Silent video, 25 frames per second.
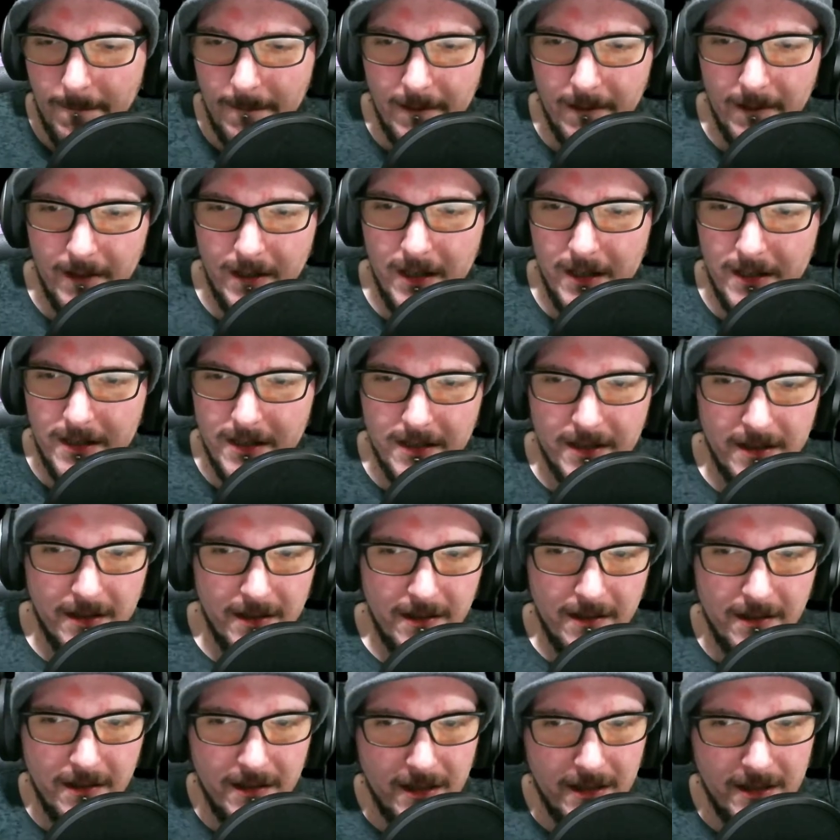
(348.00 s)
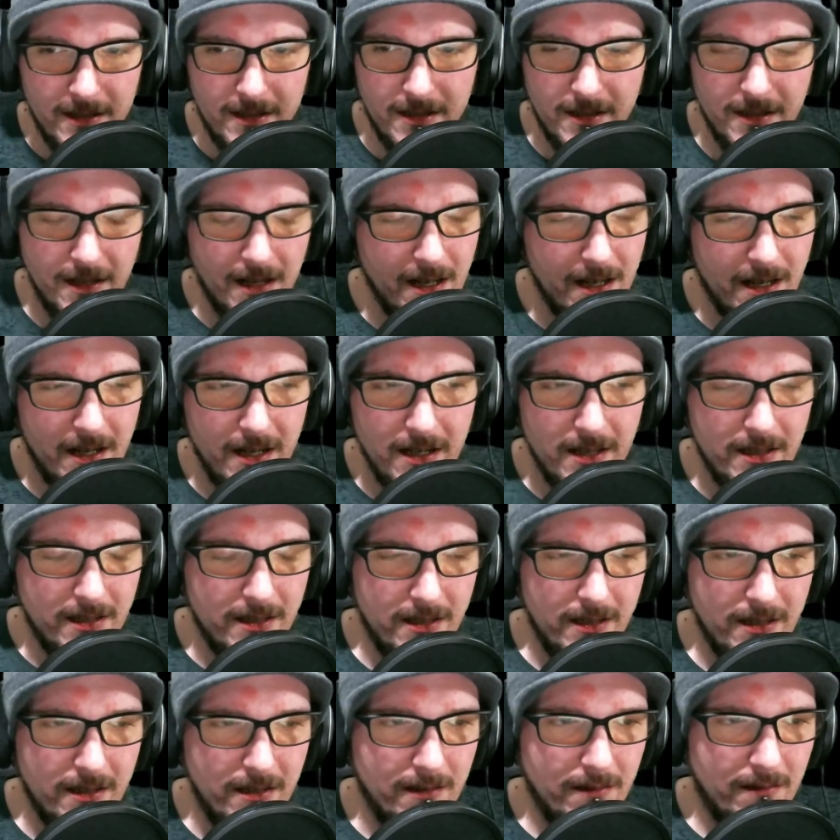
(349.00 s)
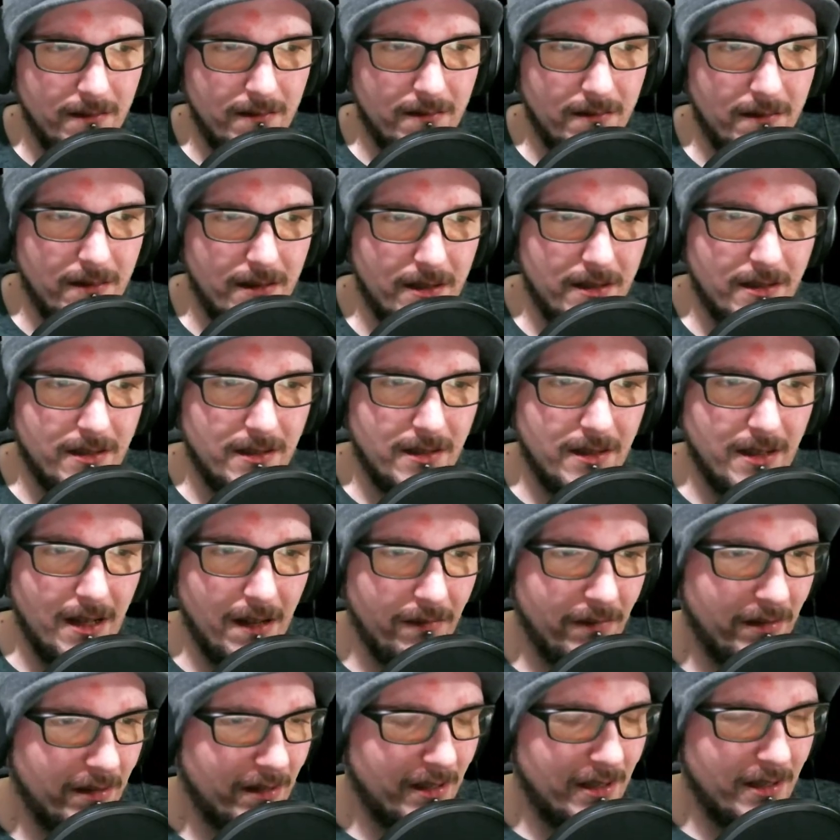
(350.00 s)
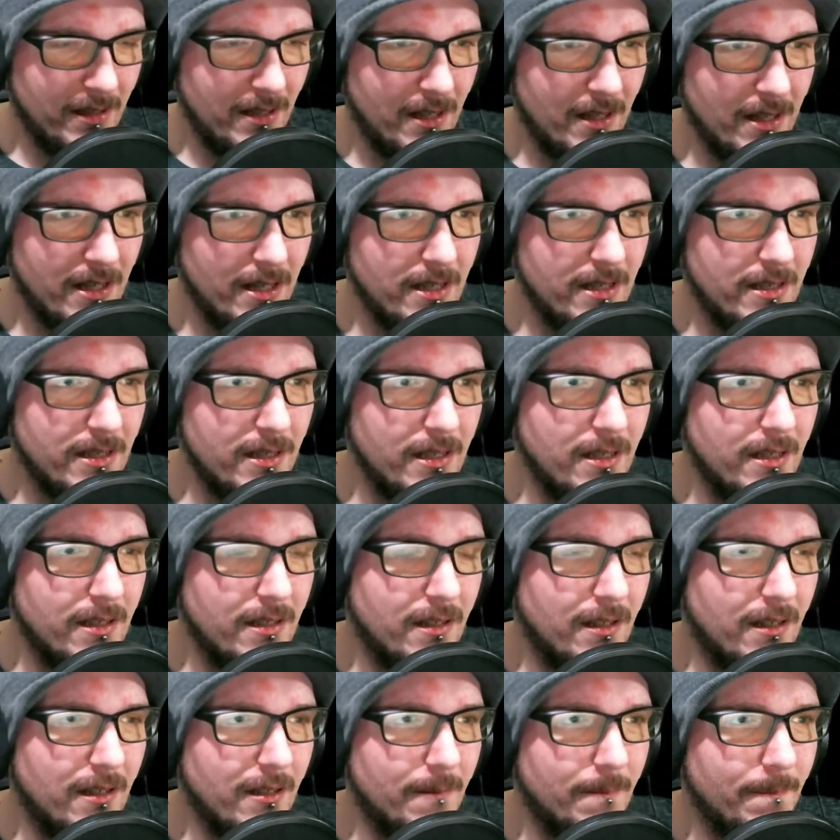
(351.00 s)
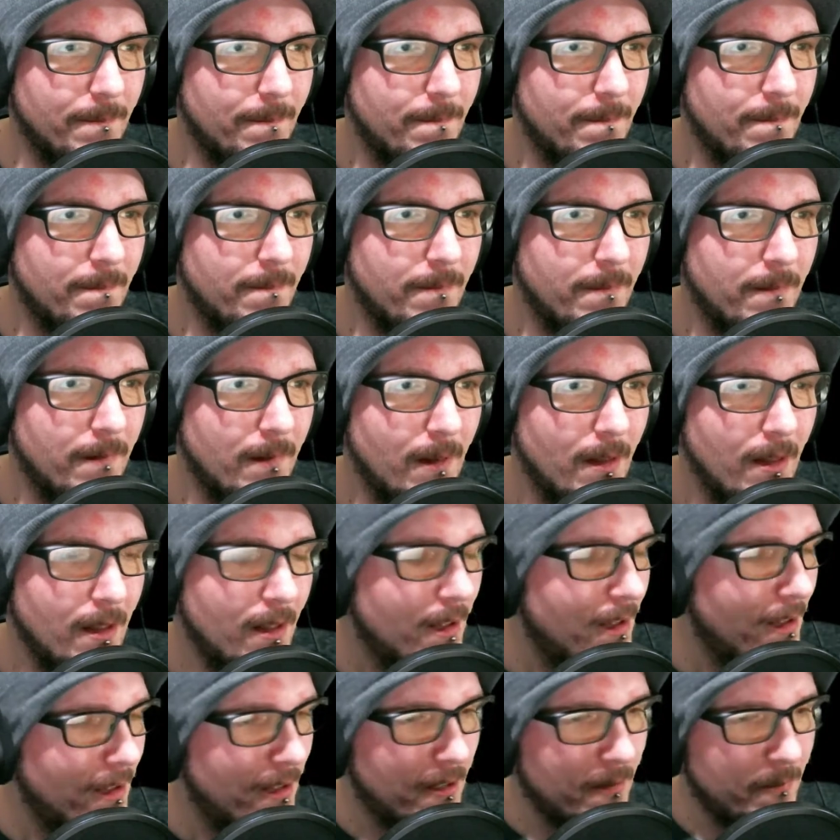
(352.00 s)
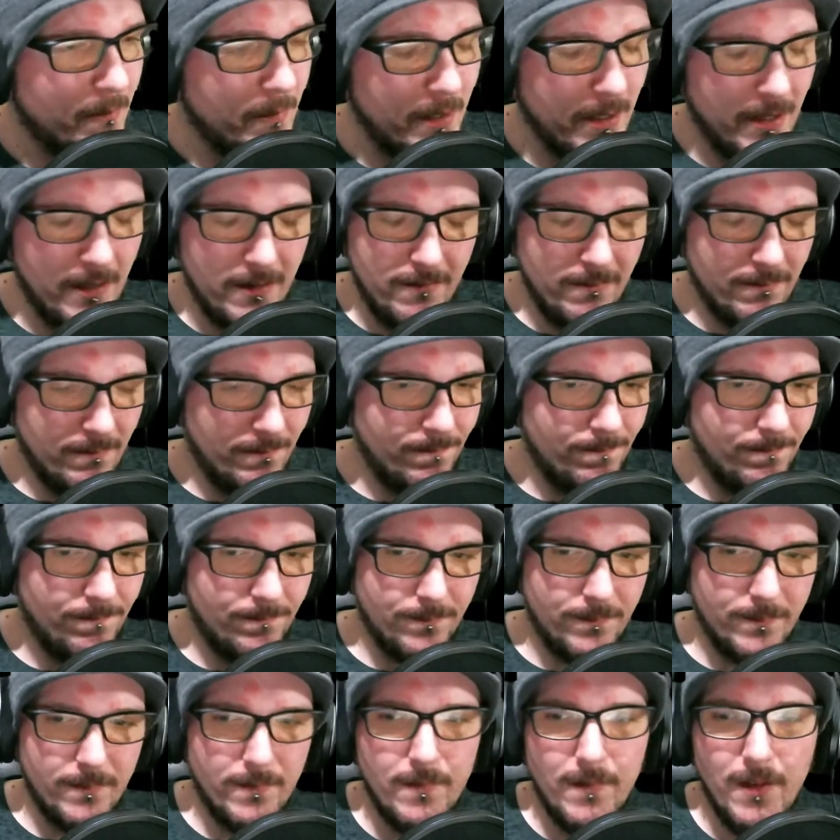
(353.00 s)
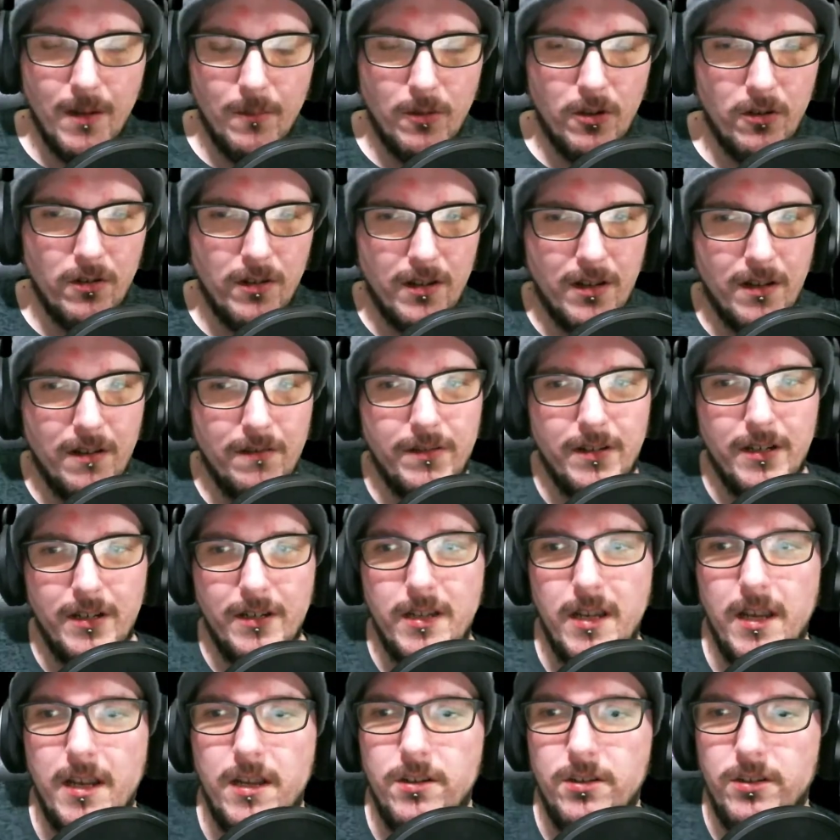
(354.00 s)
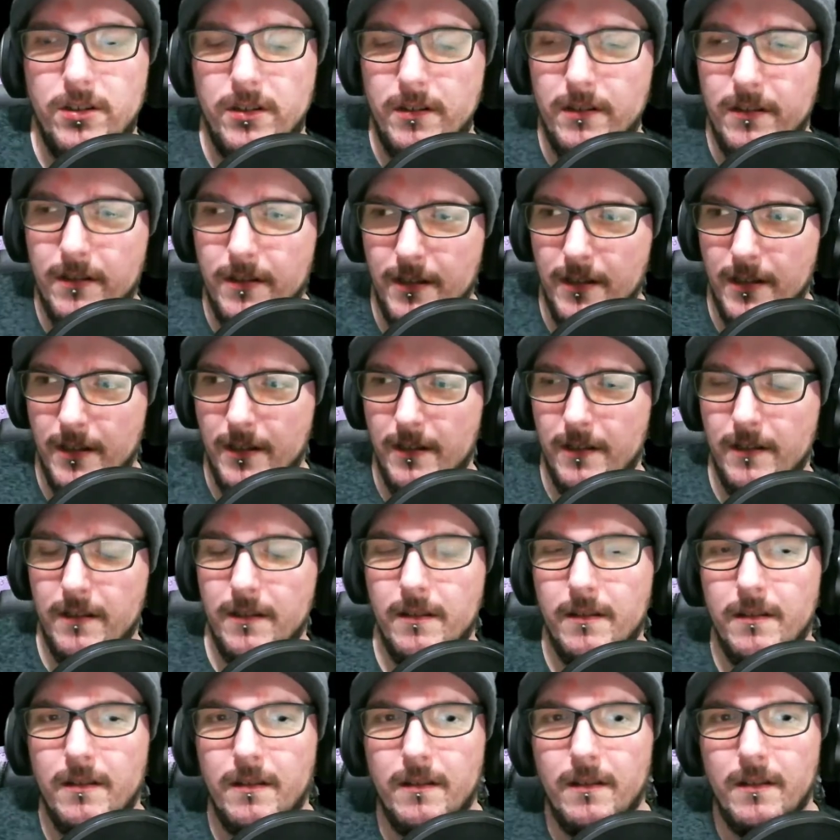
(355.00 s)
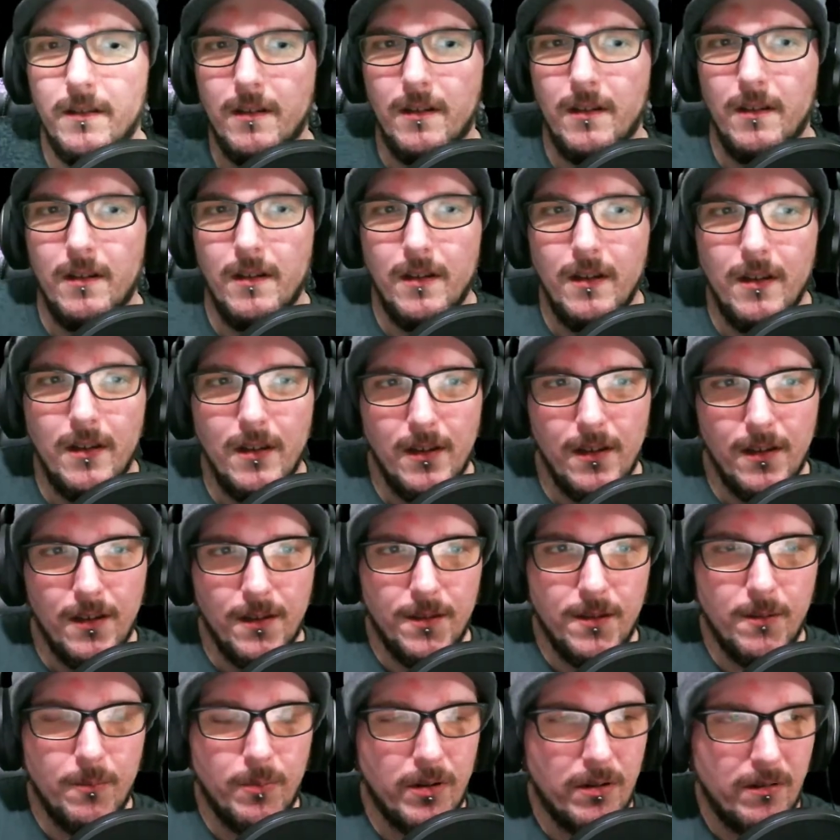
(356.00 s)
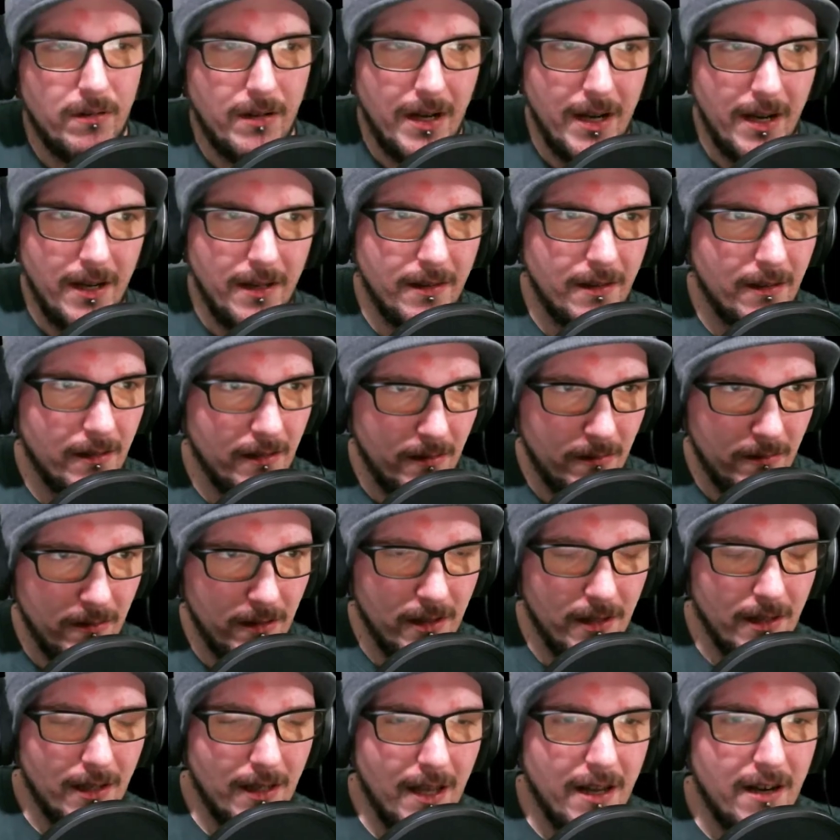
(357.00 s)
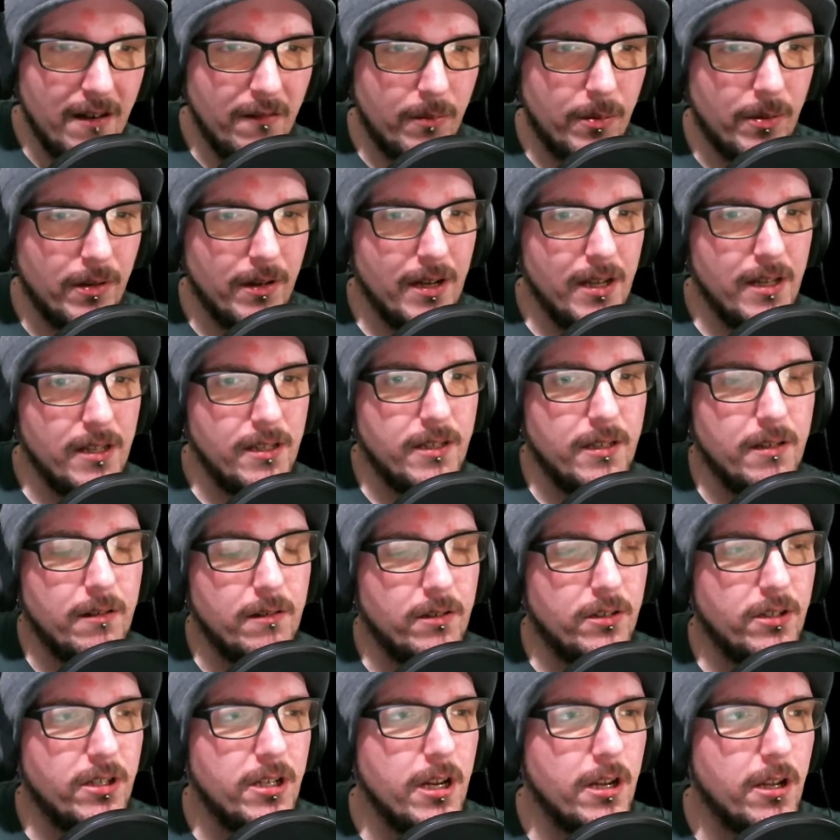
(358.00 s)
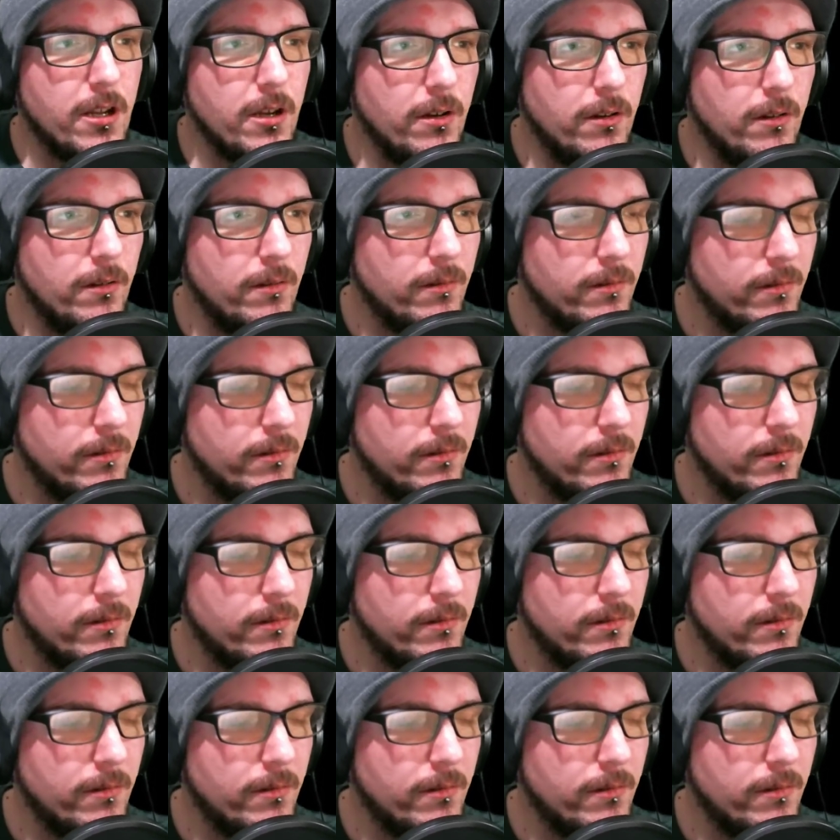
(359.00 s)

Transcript: It's not easy. It's definitely not easy. But I'm going off on a tangent. The parade, the light of parades here in Chico.